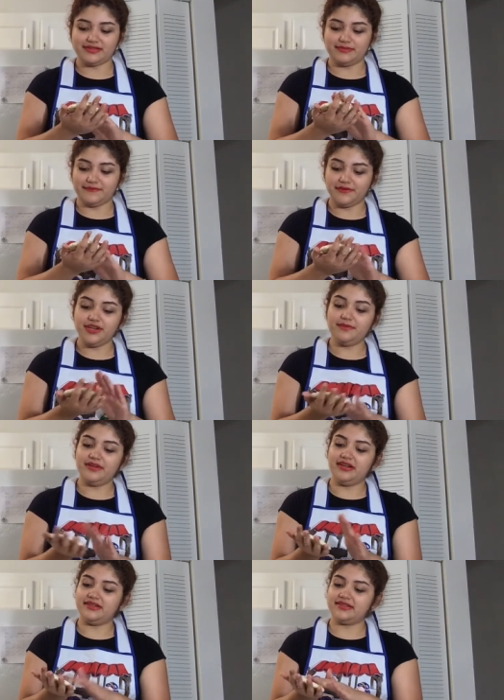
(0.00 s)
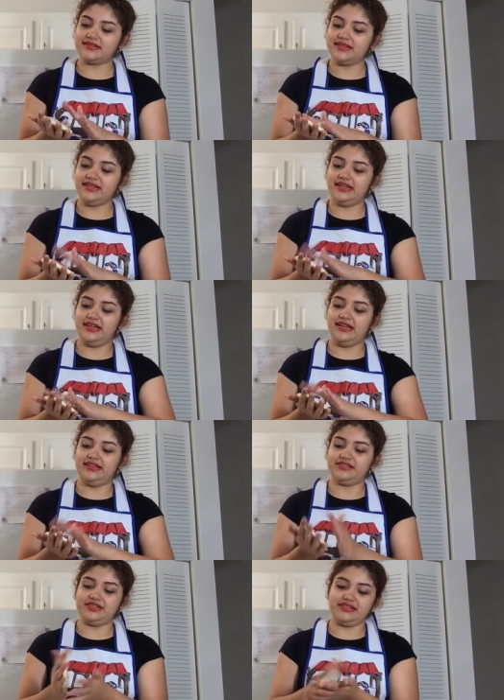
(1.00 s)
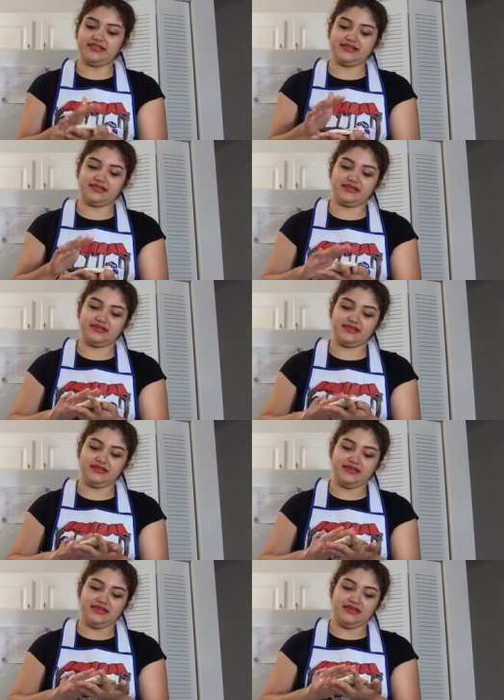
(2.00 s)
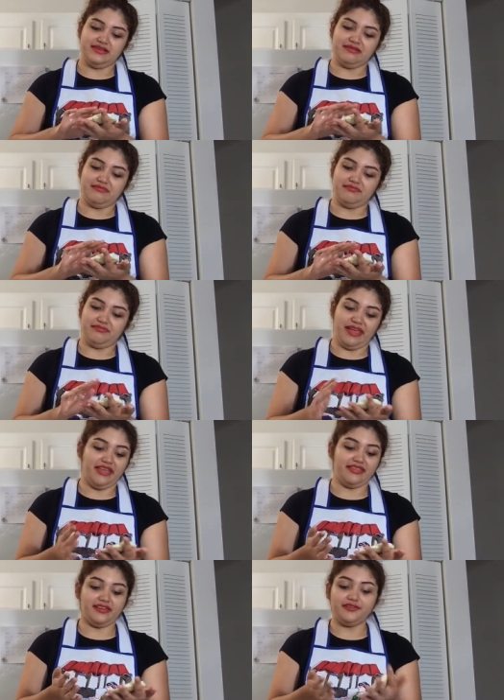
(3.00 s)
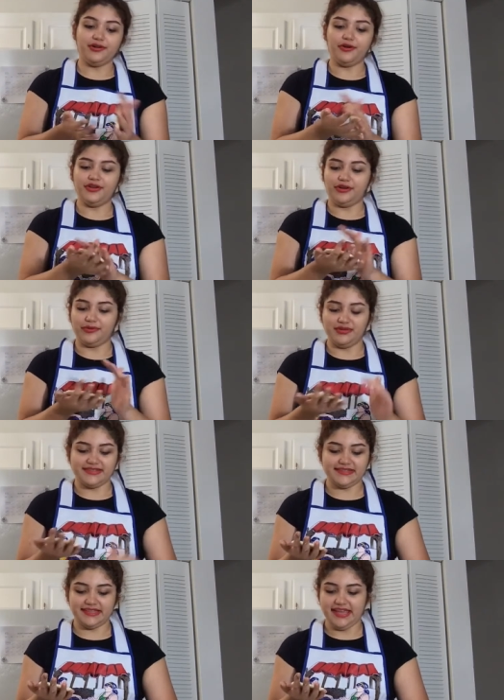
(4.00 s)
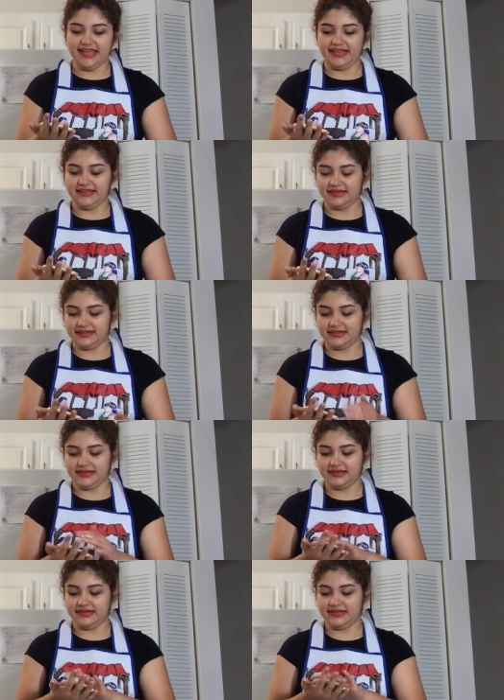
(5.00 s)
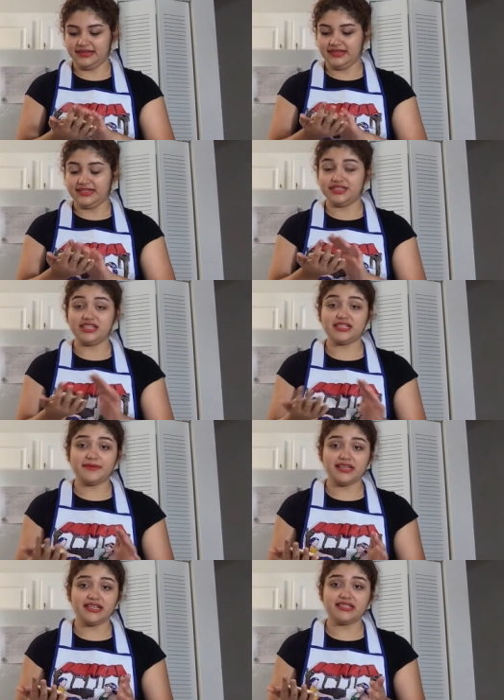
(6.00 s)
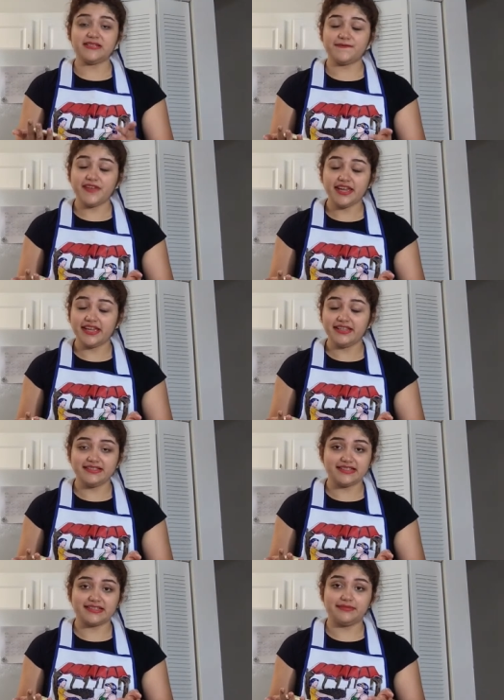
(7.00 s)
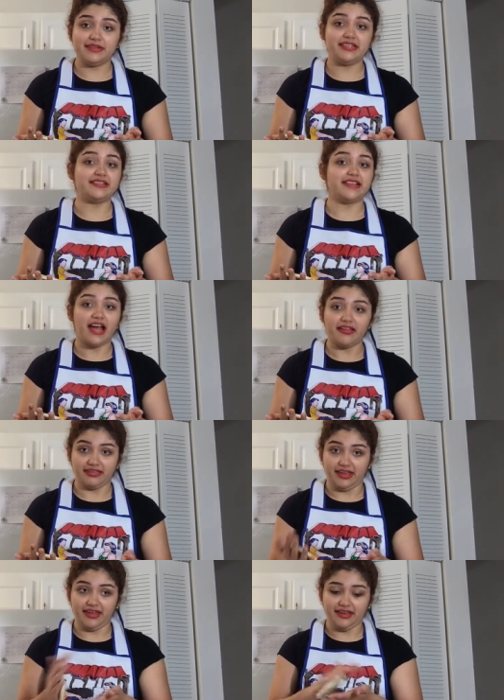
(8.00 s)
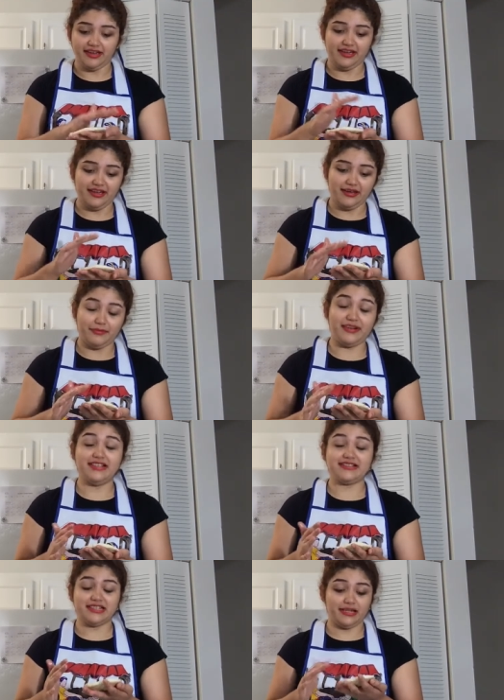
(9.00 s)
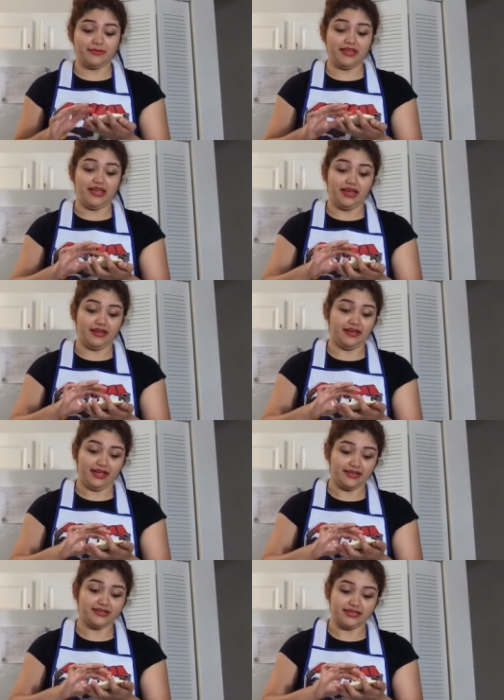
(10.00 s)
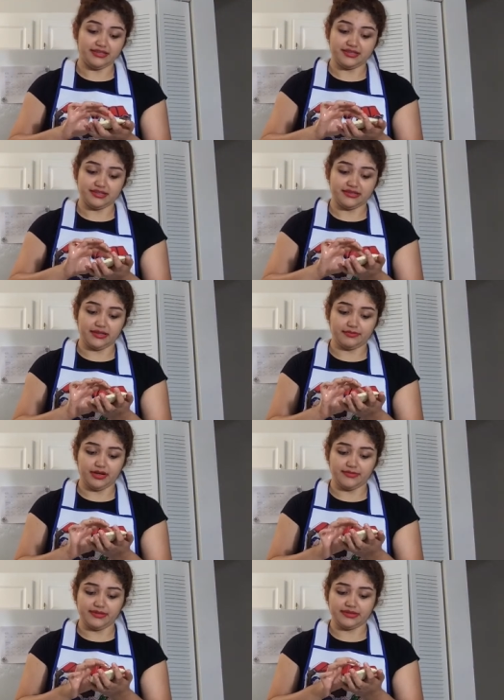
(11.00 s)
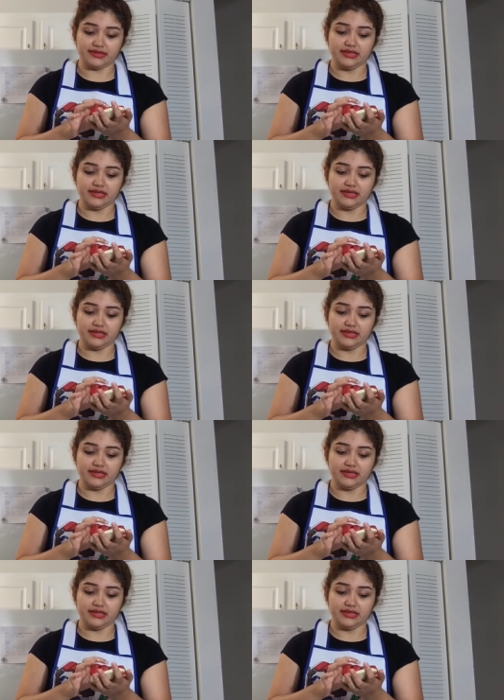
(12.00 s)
Before you put it onto skillet, just bathe it in oil once again. Just because it's vegan doesn't mean it's healthy, but it's gonna be hella delicious, I promise.